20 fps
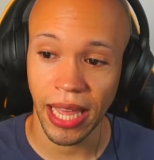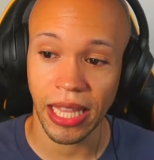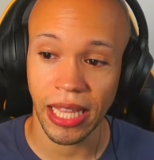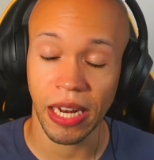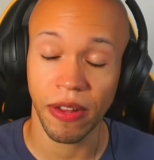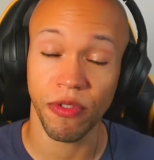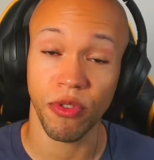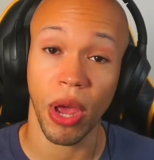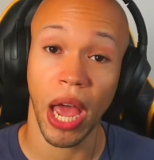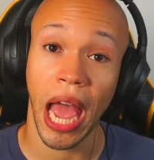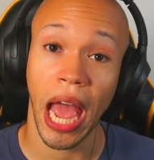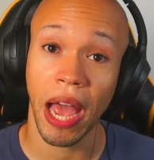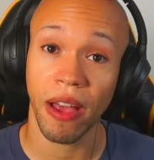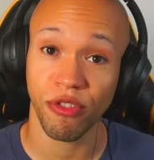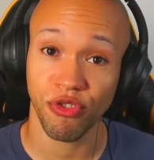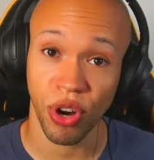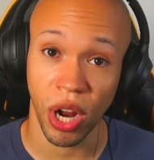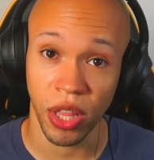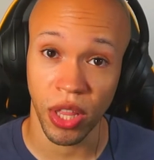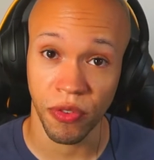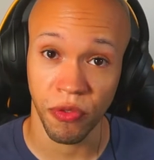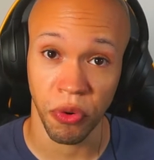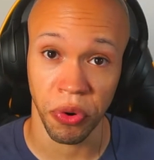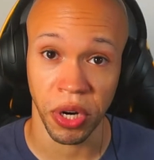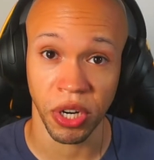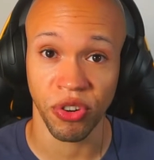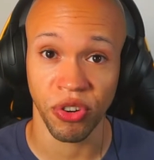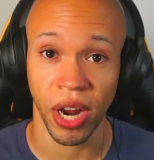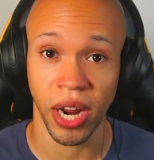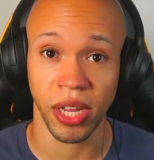then if you have Trial of the
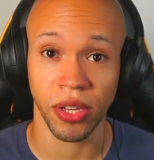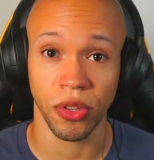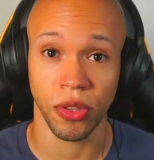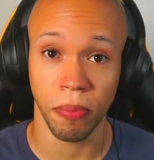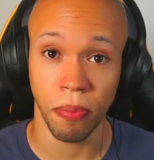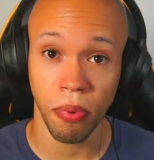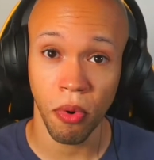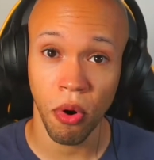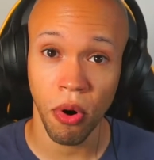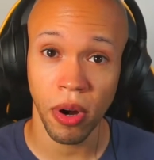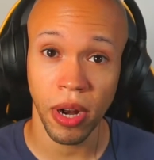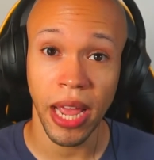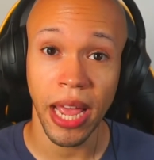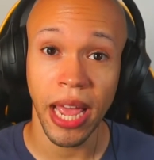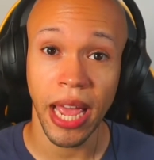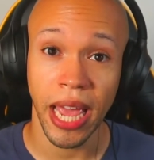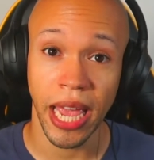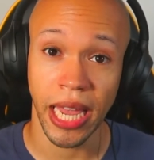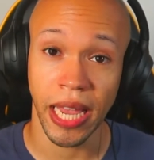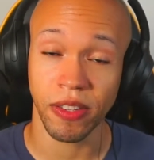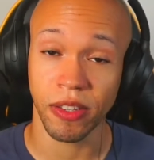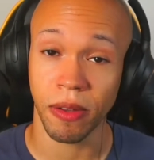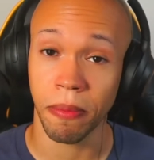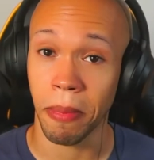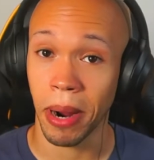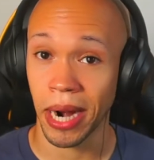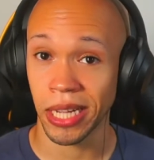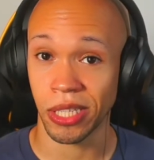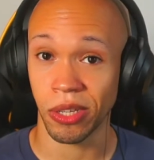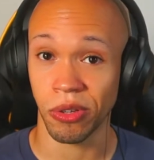4-Gate Dragons on the board, it gives them
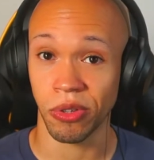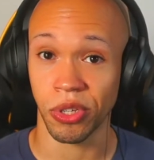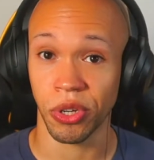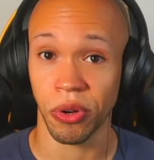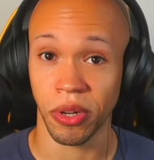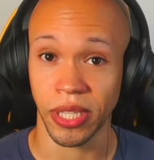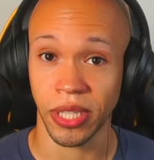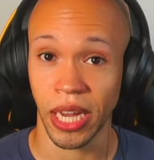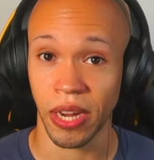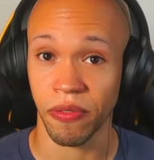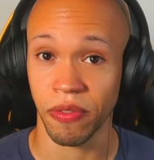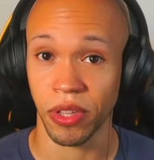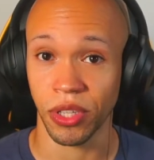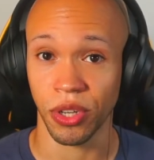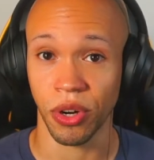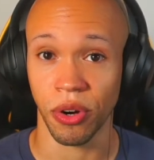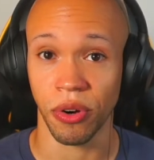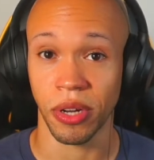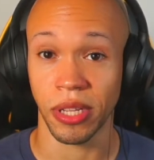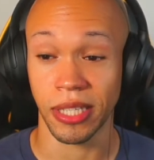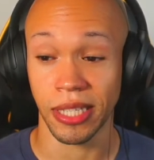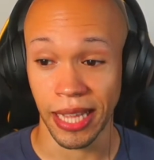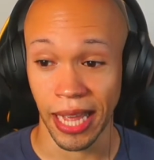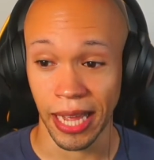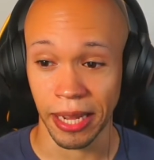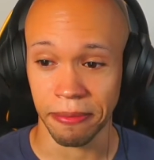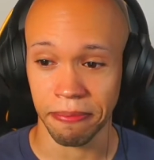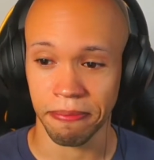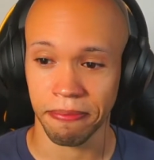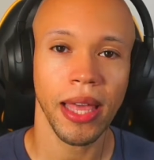-2 security attack for the turn
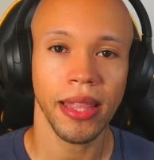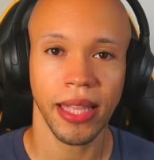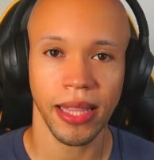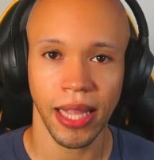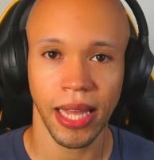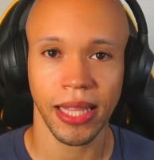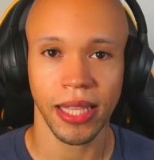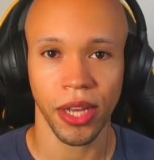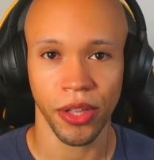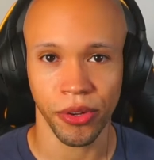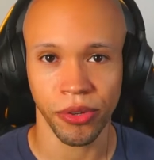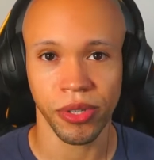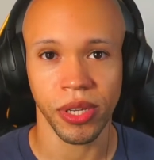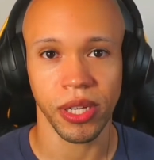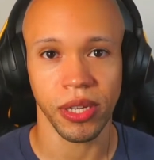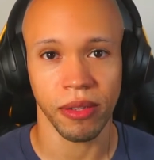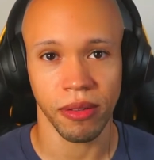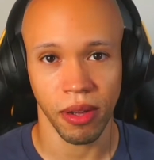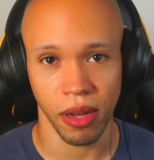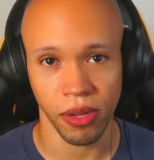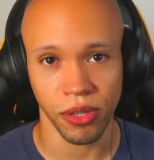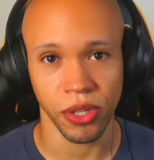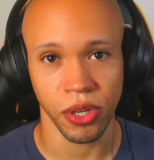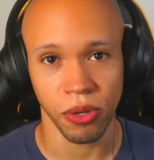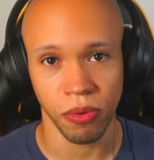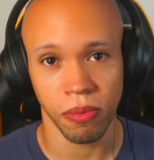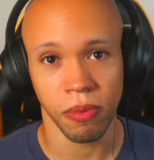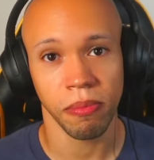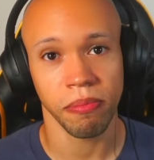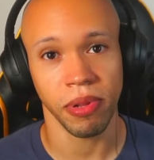instead. And then like the others, he
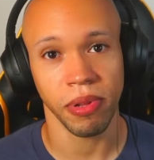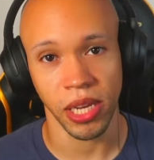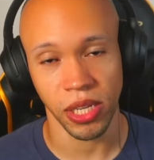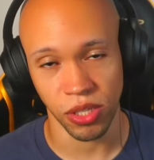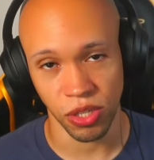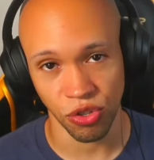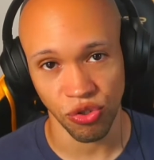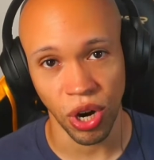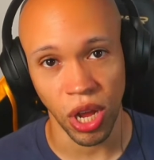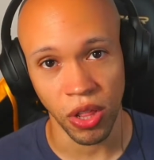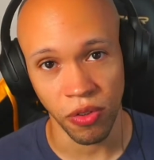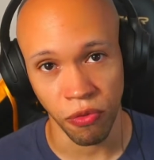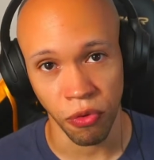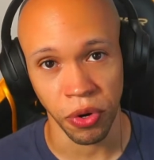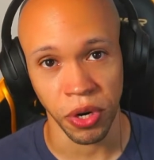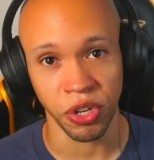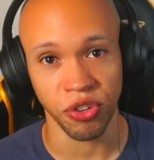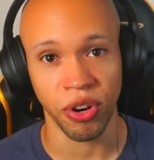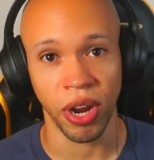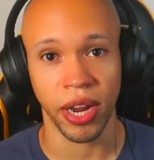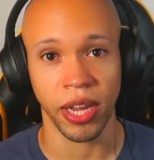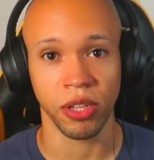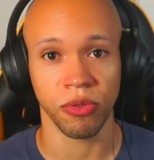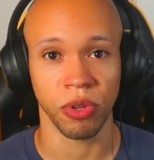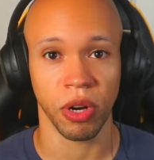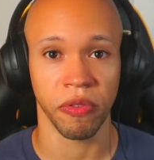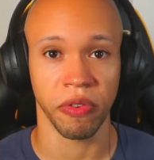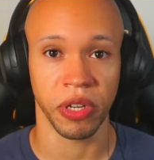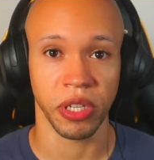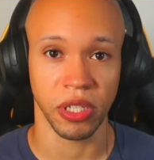also plays the Trial of the 4-Gate Dragons
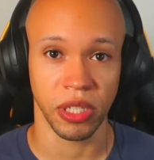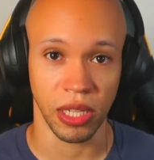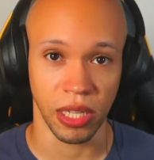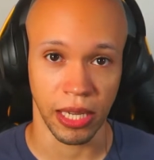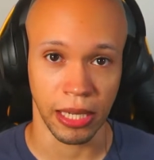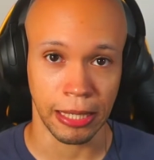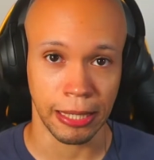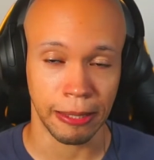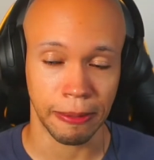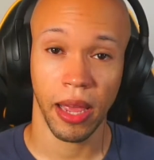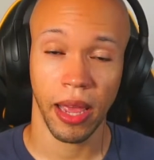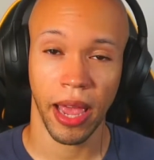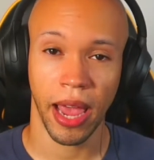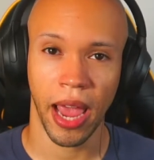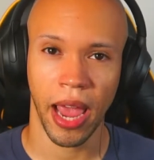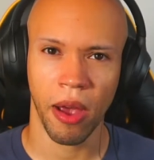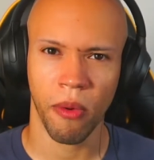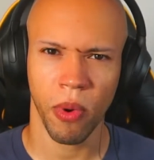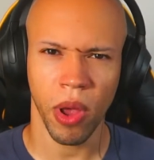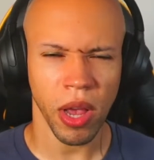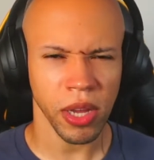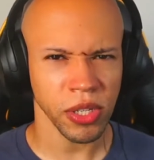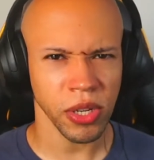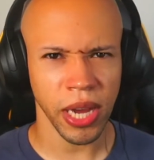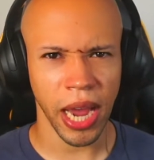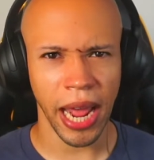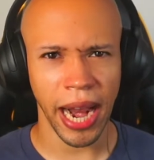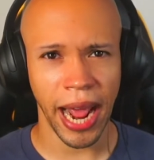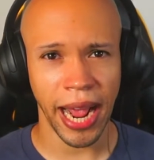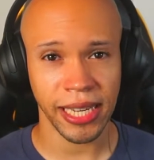whenever he's deleted. And we also
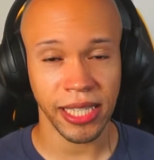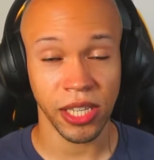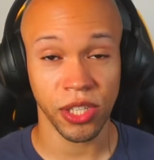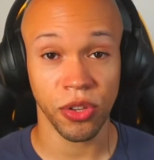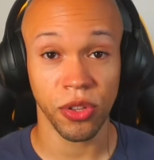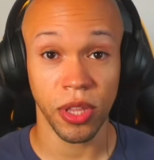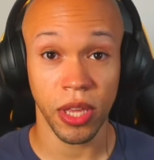got access to